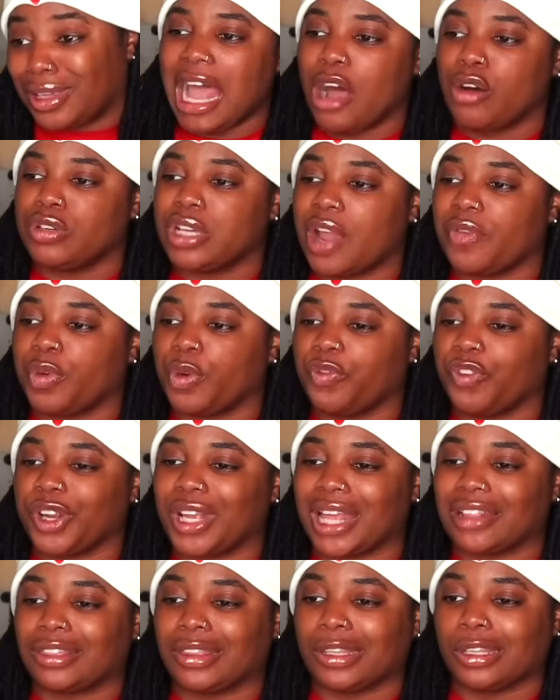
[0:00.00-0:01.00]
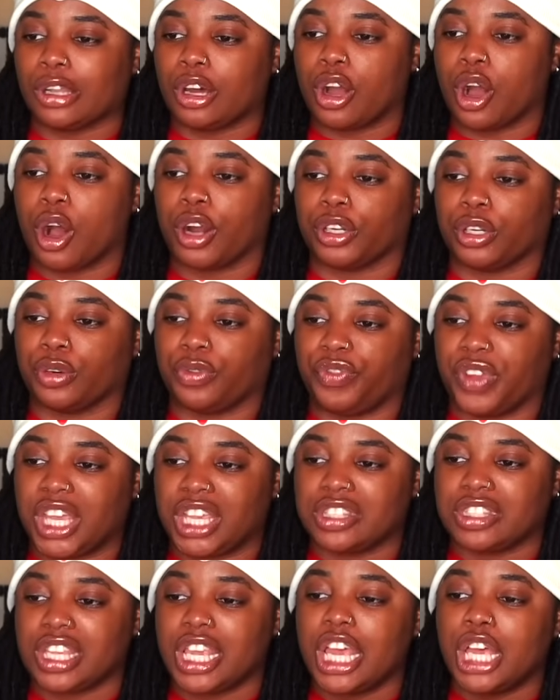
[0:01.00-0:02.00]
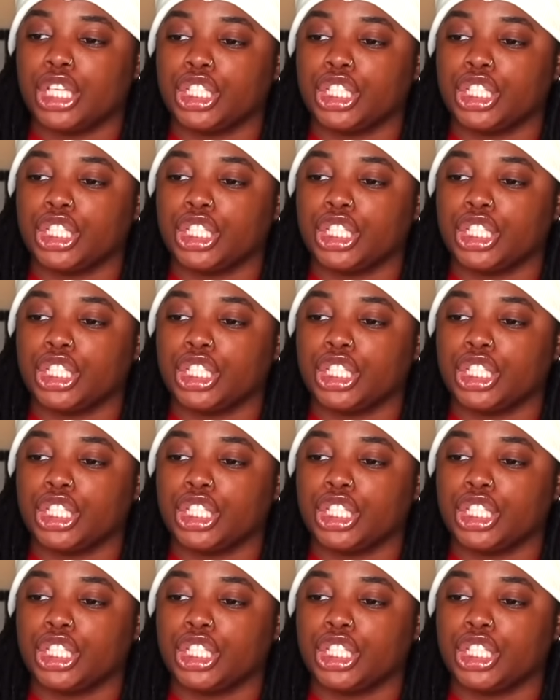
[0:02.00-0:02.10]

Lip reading: I'll never forget the look on her face.